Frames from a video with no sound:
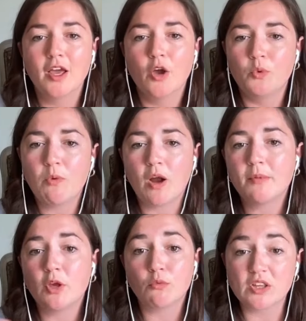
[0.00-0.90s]
We want to be
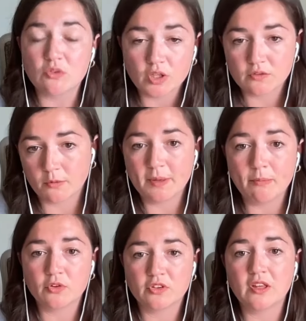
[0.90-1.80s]
a resource for people
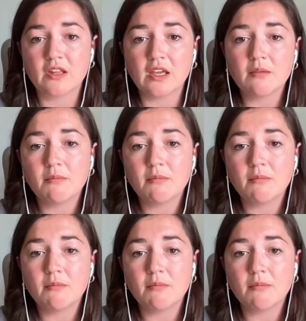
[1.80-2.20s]
so that they can